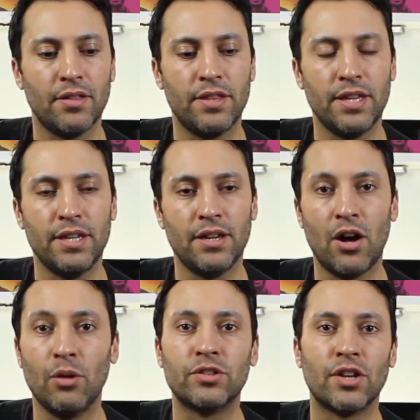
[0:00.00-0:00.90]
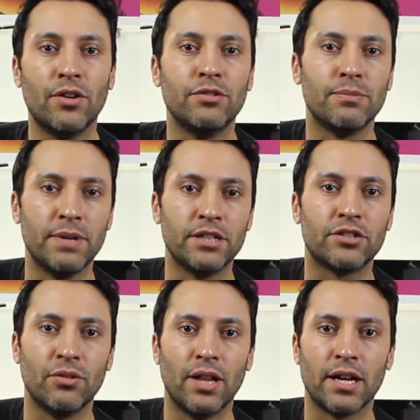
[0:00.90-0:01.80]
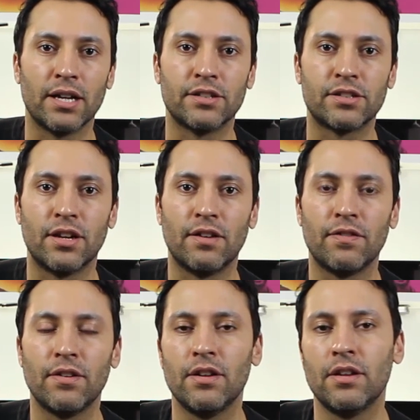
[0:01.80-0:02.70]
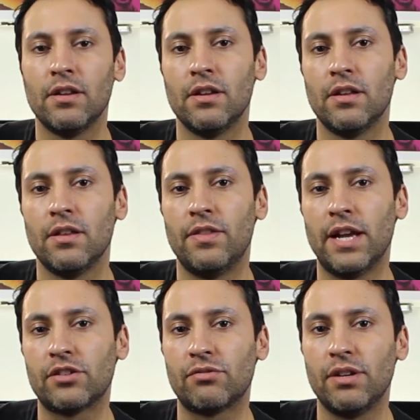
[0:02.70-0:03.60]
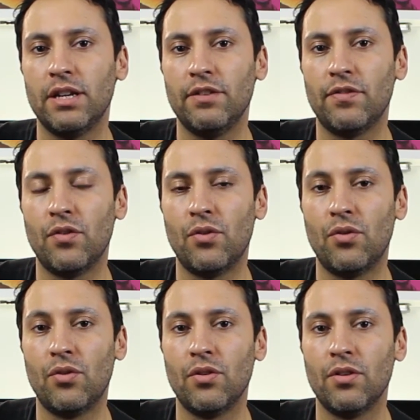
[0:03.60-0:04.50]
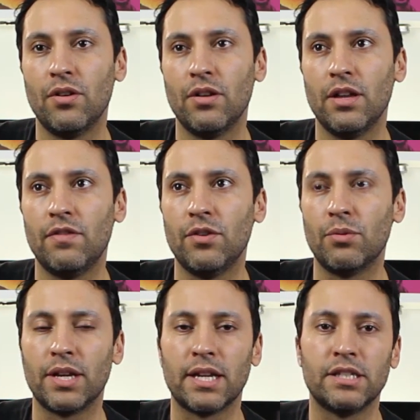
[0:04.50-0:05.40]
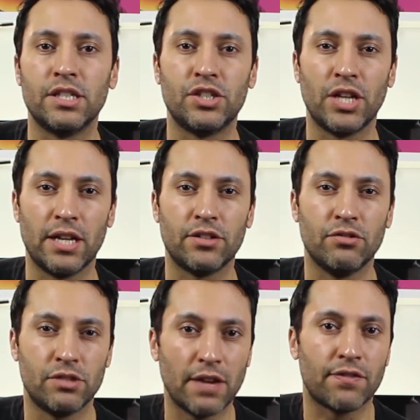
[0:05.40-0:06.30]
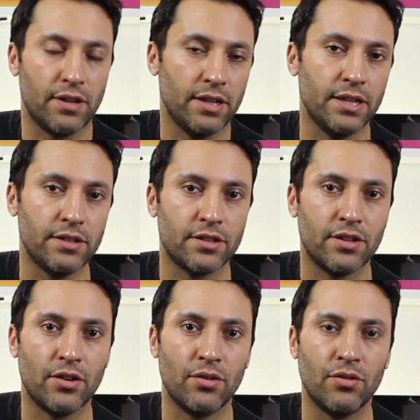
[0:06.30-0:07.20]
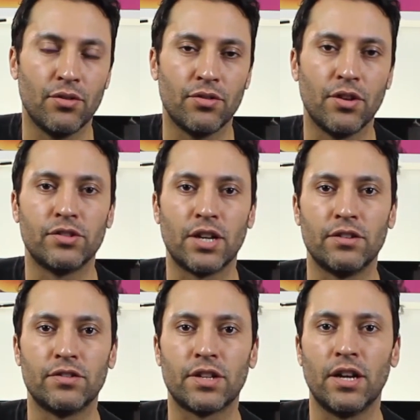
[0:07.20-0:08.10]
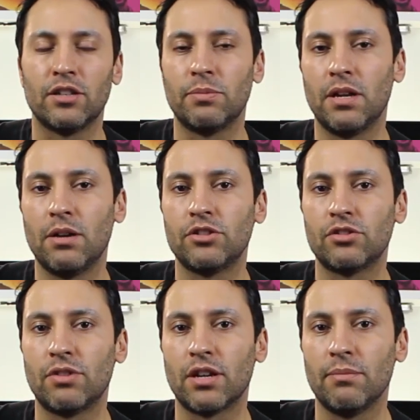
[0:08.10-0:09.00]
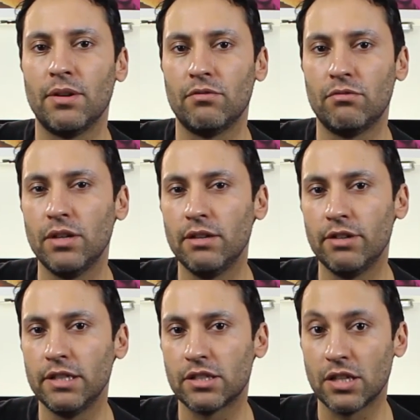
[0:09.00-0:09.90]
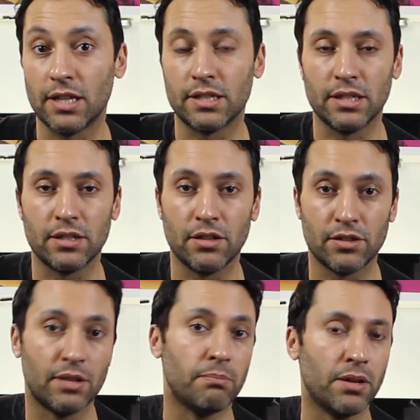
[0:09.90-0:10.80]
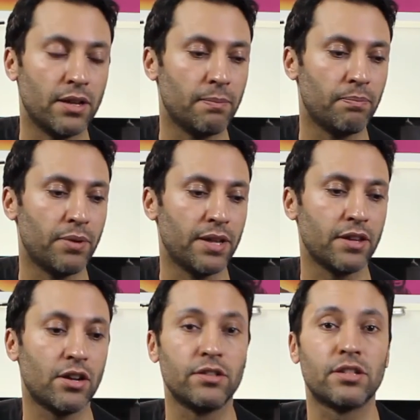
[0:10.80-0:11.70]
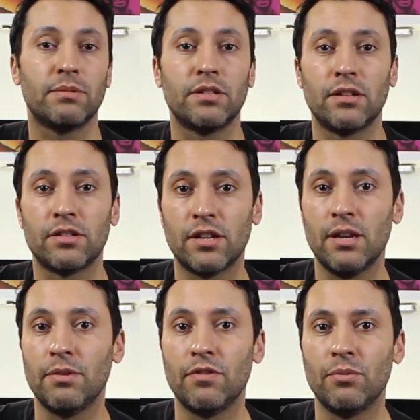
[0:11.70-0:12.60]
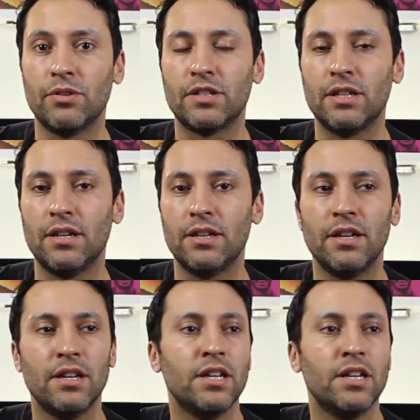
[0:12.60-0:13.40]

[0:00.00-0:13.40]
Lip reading: The whole tone, diminished, all that kind of stuff, that's really for, if you want to get into jazz, you definitely need to know those kind of scales. But I would just recommend really, really starting simply. But the concept is the same. If you want to learn